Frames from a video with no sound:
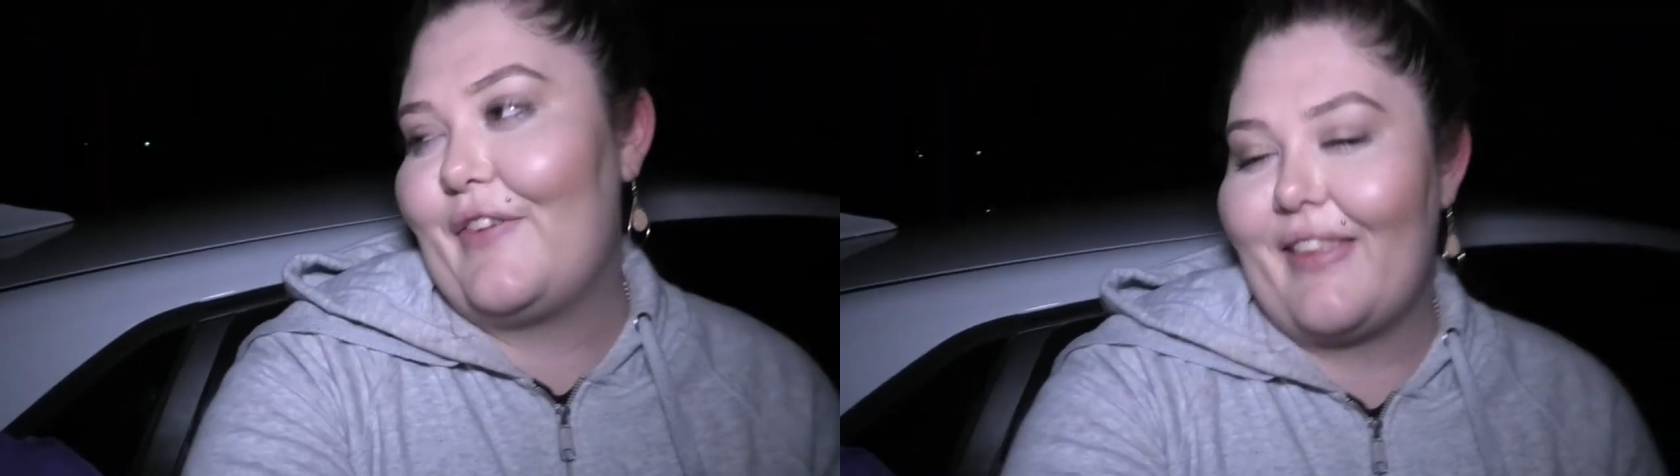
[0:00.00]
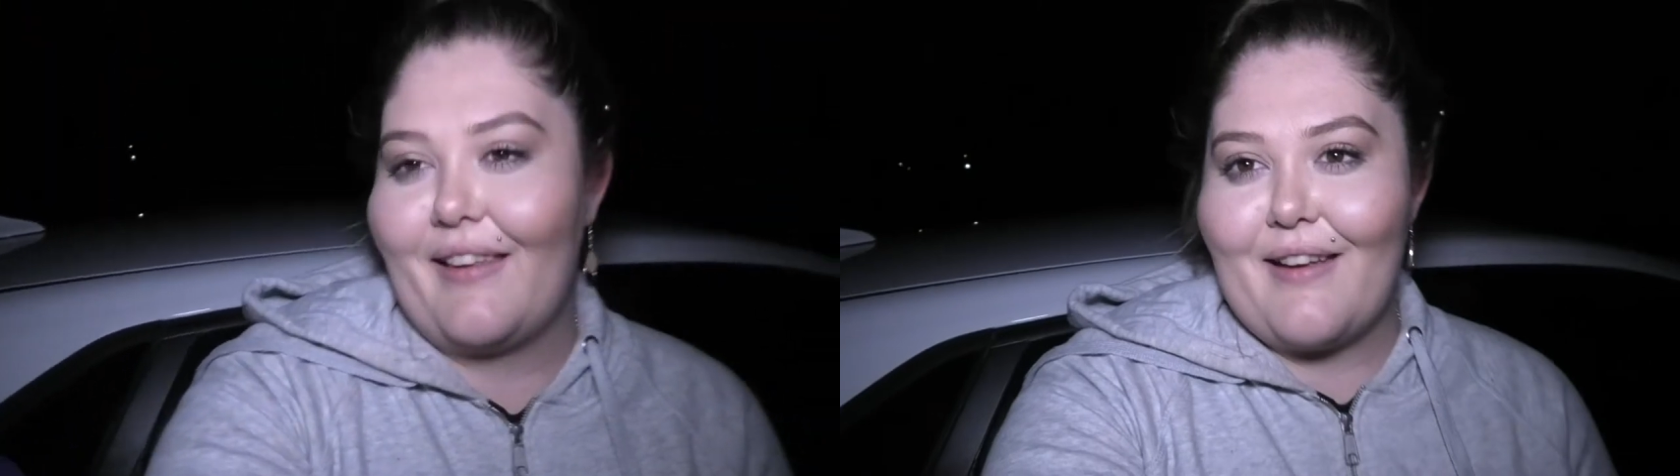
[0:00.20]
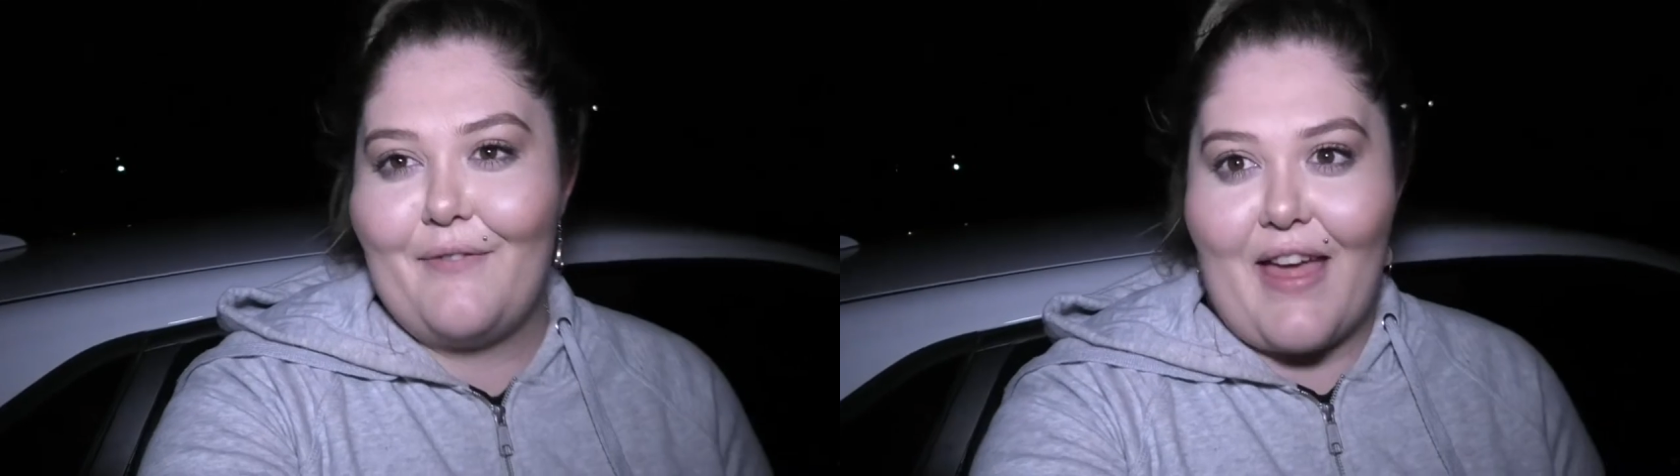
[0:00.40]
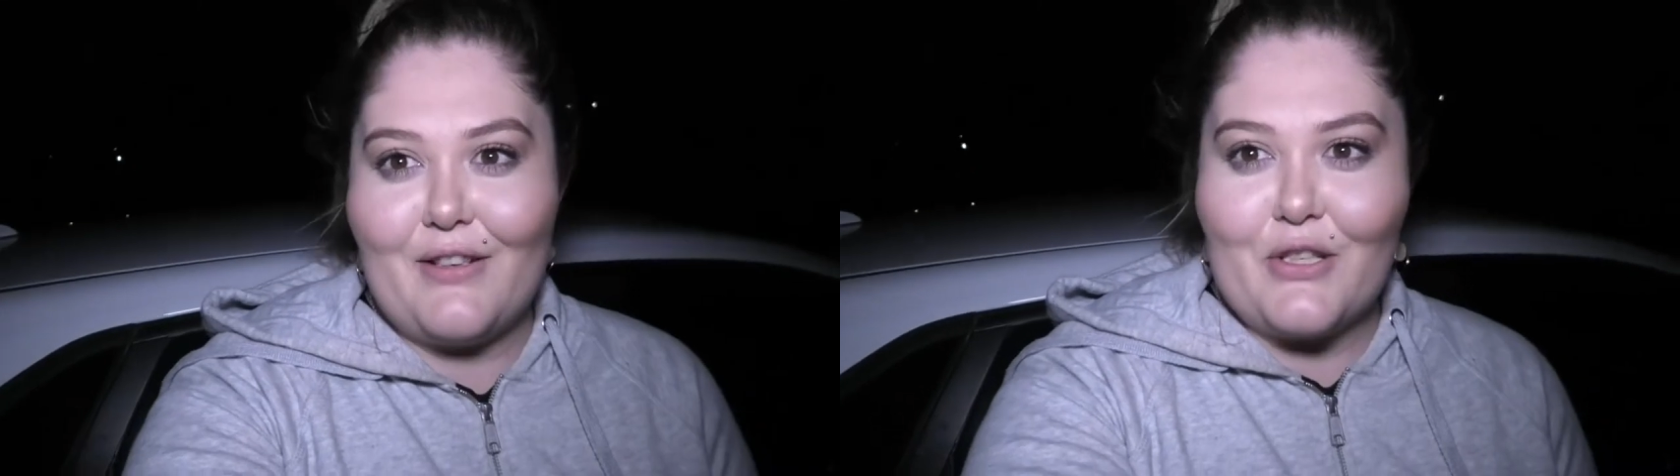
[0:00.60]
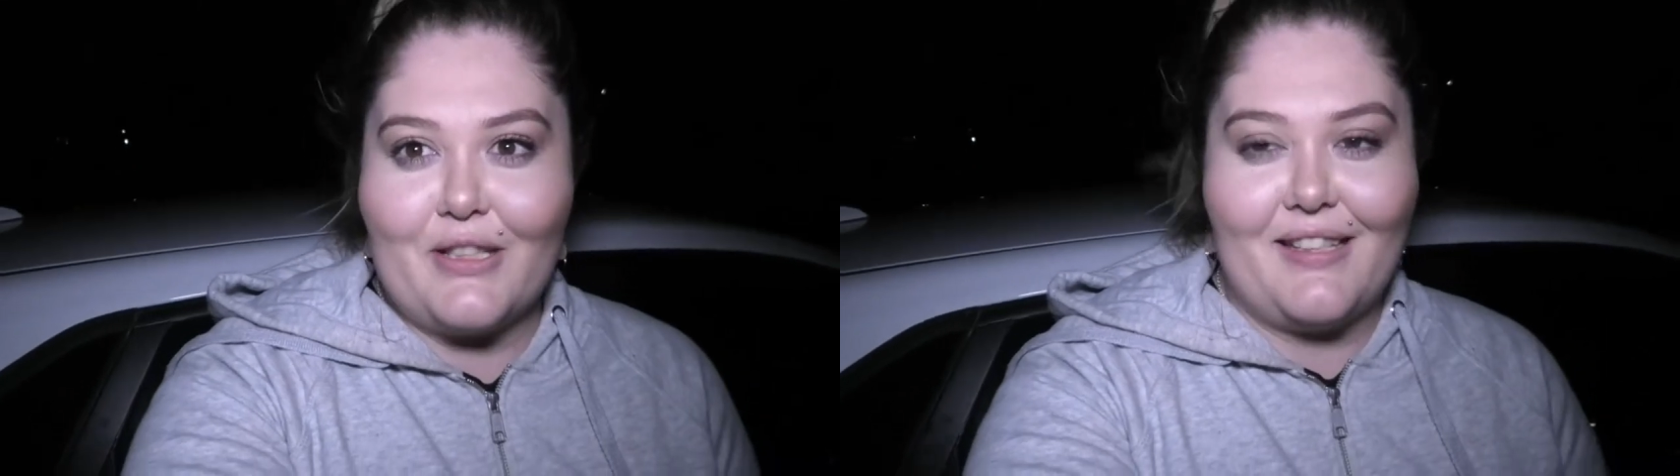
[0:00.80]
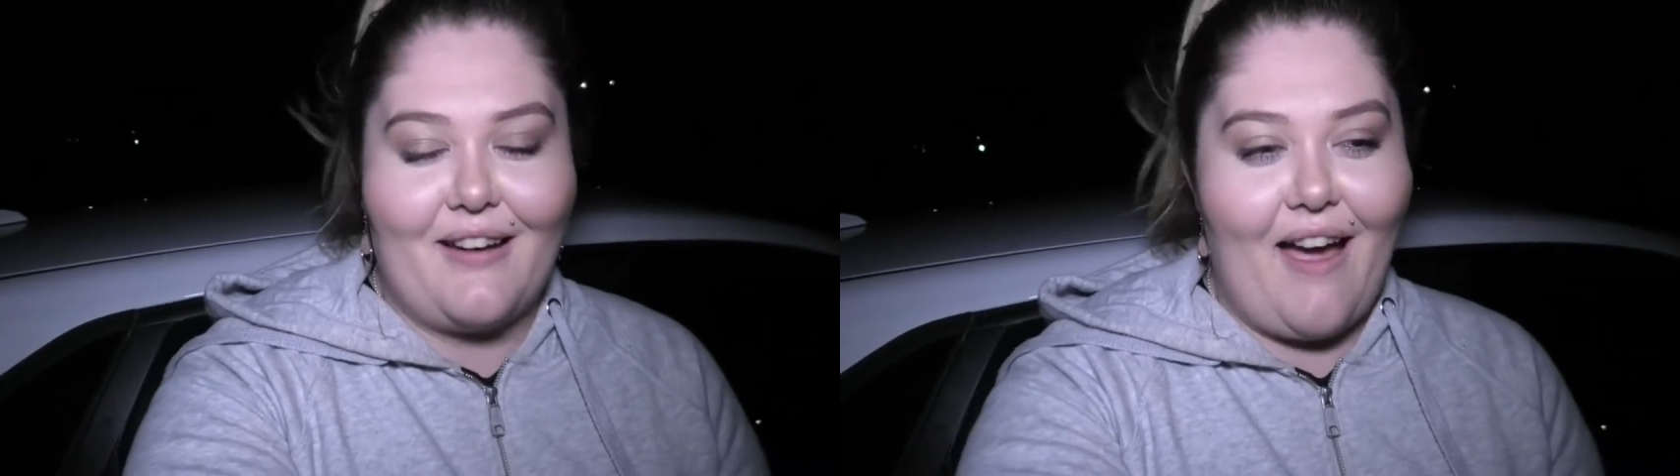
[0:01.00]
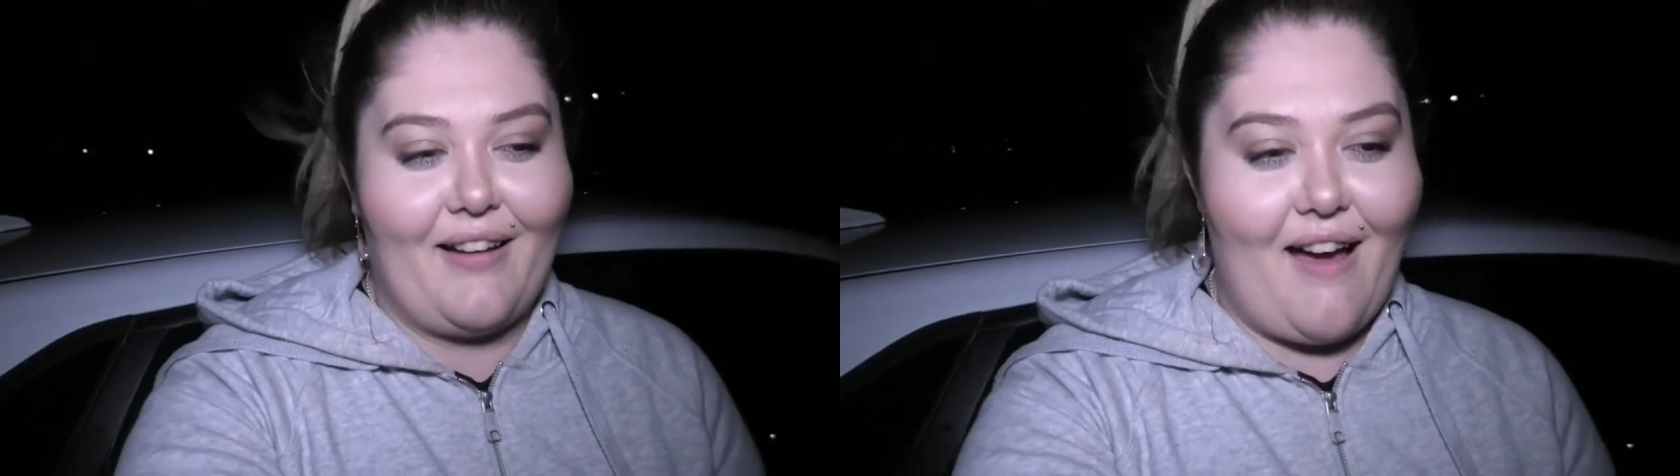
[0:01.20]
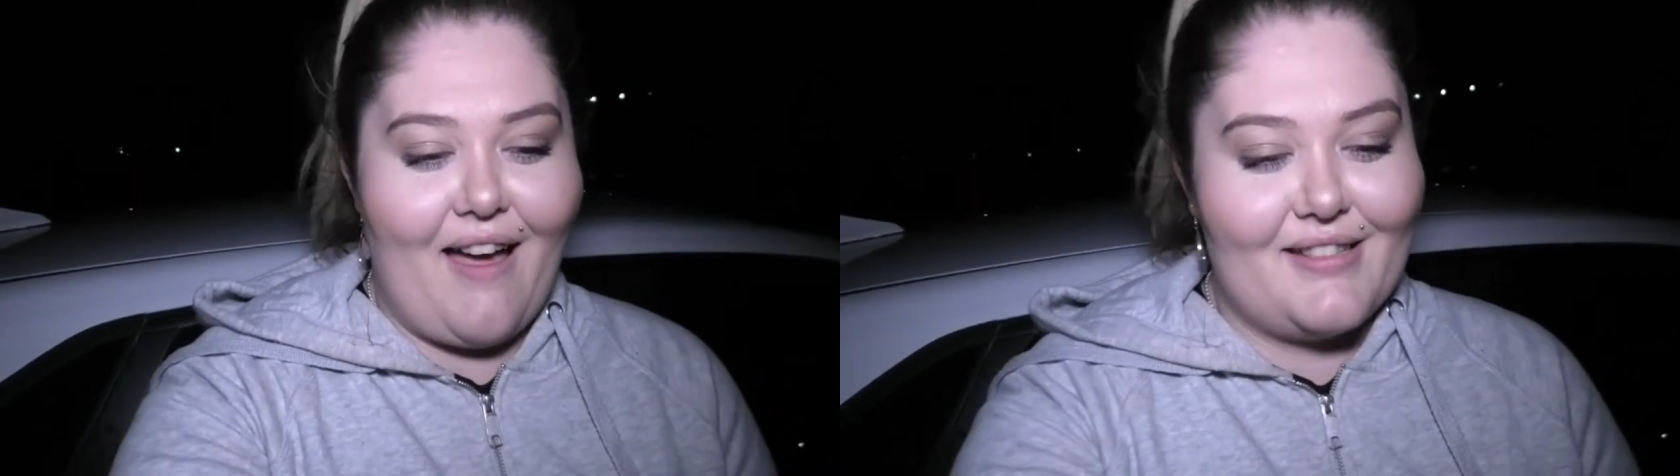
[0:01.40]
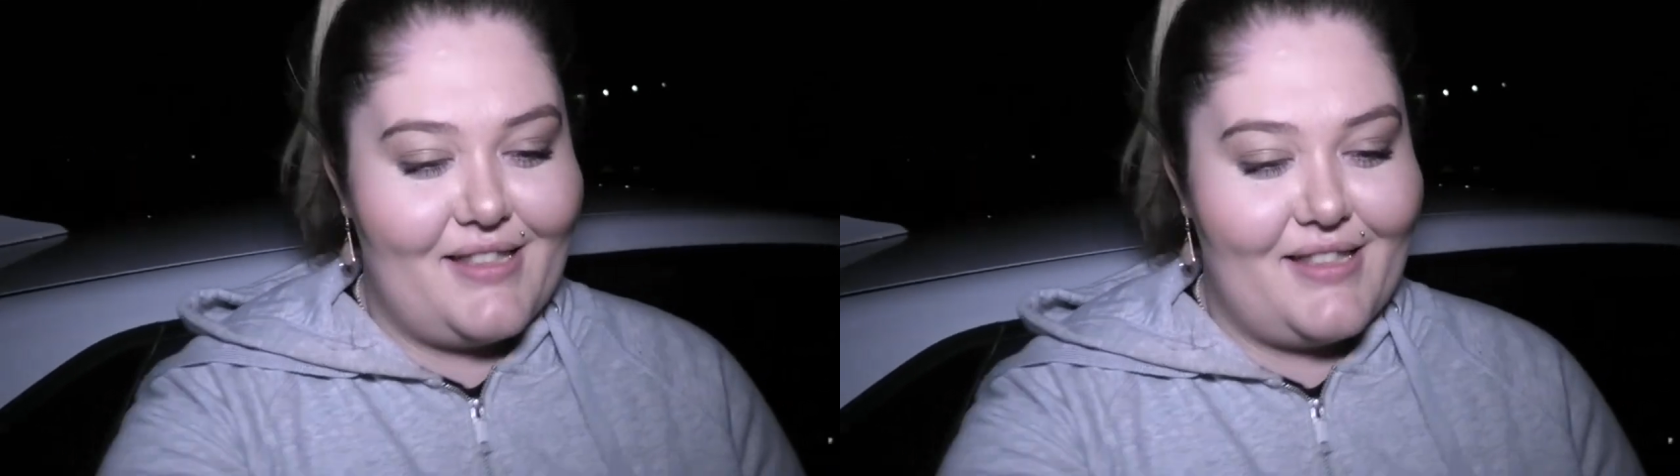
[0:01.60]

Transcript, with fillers: a little adventure tonight, guys.